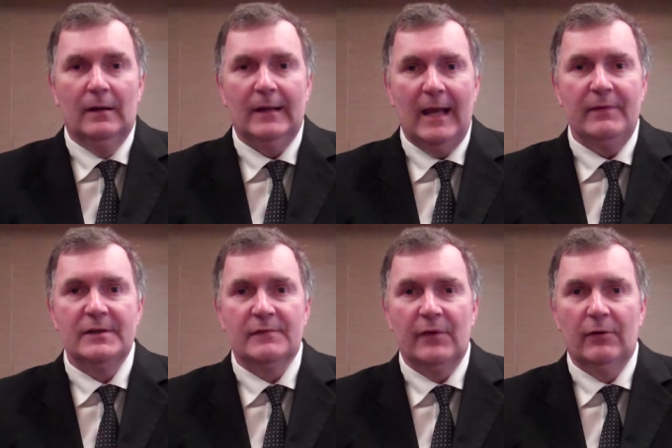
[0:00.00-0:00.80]
Again,
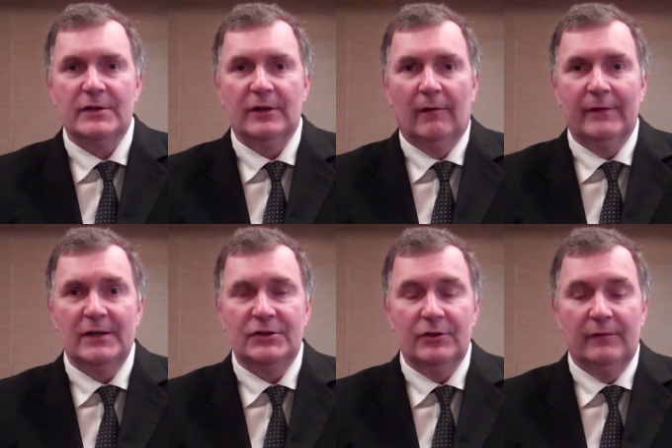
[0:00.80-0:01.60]
this is focusing on the
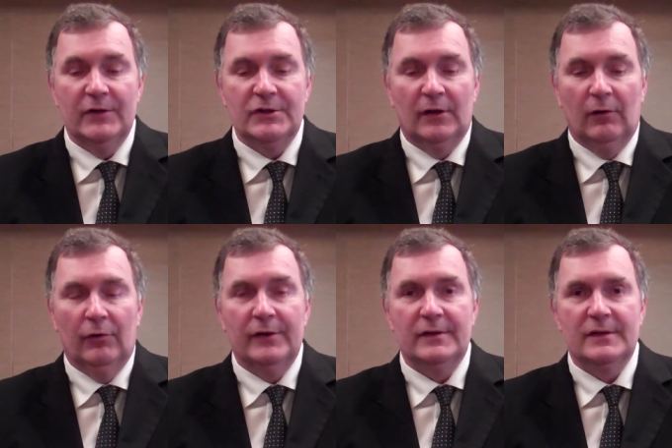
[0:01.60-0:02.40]
Institute of Internal
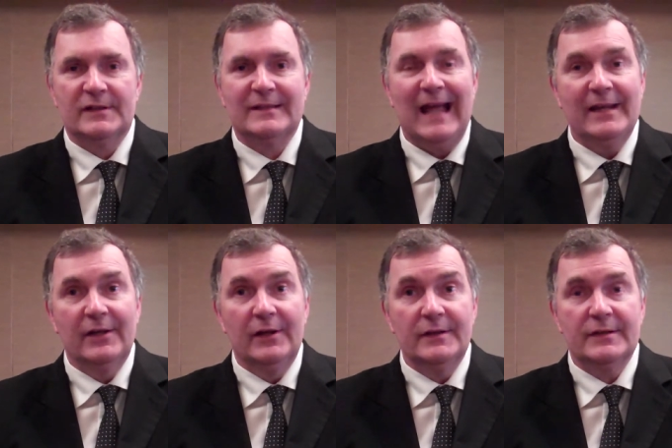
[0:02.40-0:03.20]
Auditors
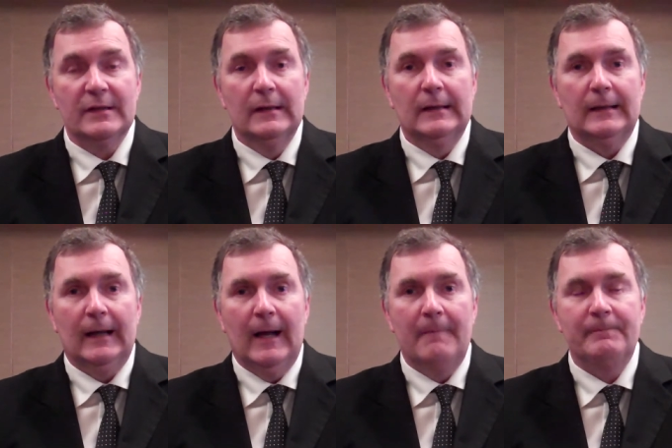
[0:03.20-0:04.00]
standards
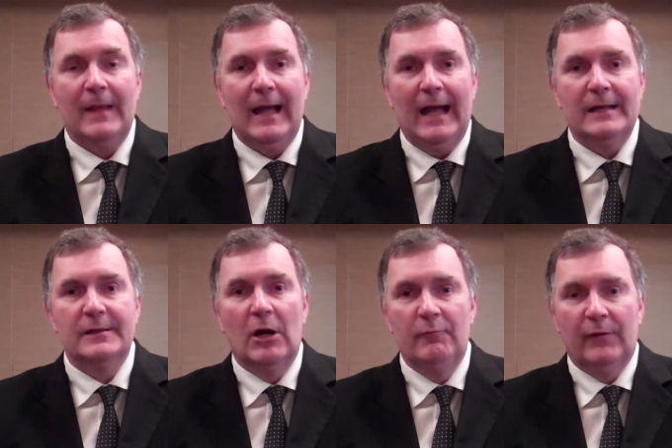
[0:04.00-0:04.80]

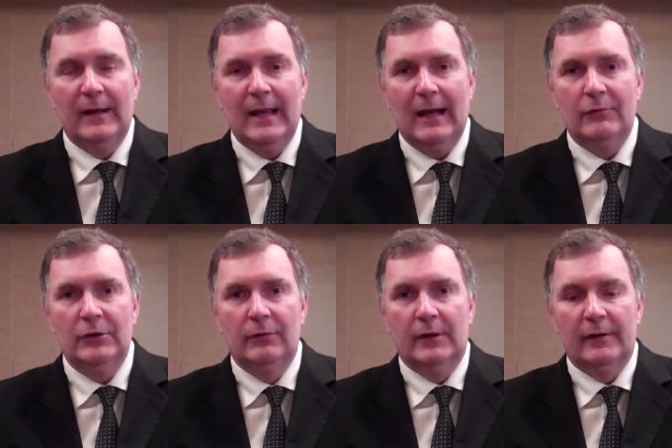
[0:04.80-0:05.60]
and hopefully how
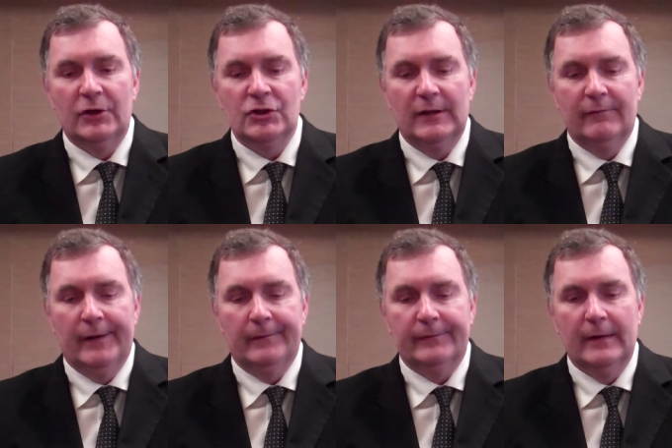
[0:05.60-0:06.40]
you can achieve
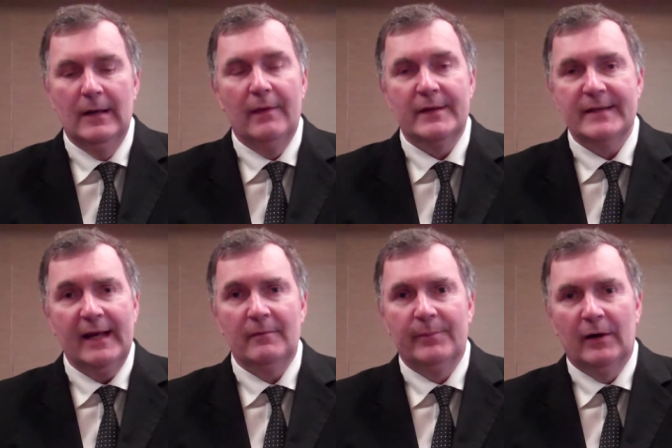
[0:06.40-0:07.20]
those. The
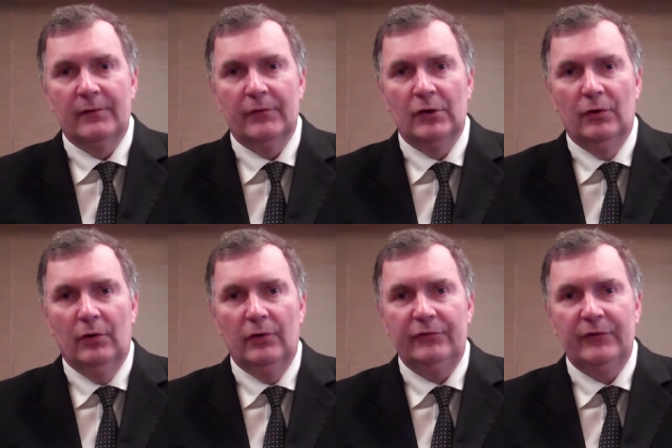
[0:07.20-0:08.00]
second part of the
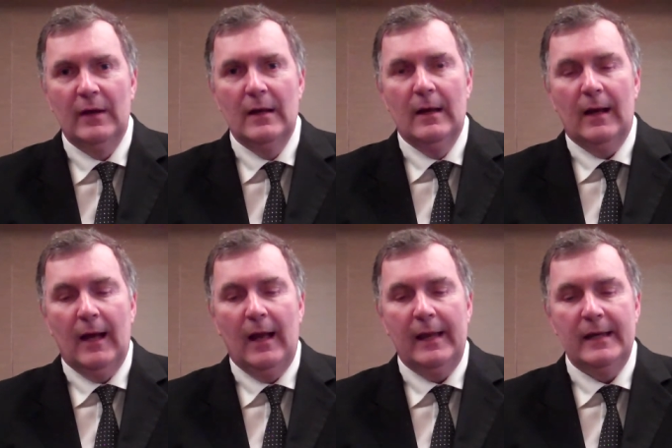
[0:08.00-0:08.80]
course
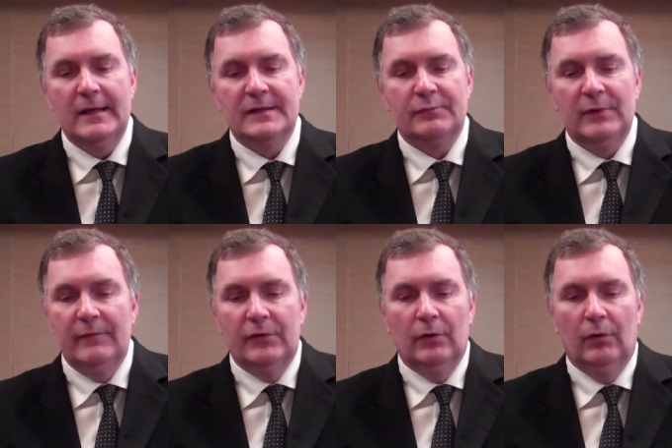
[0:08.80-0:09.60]
is
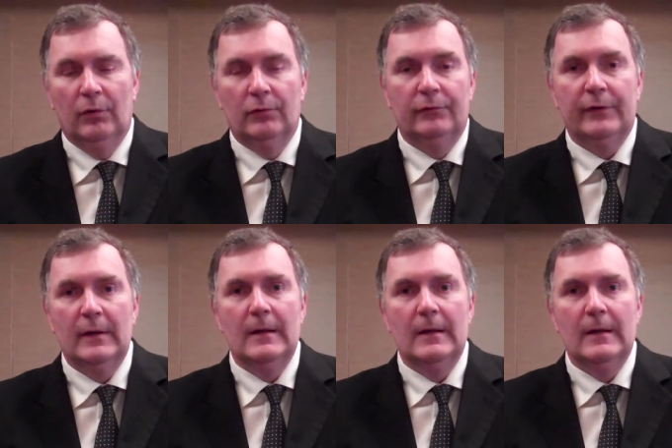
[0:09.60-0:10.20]
we've called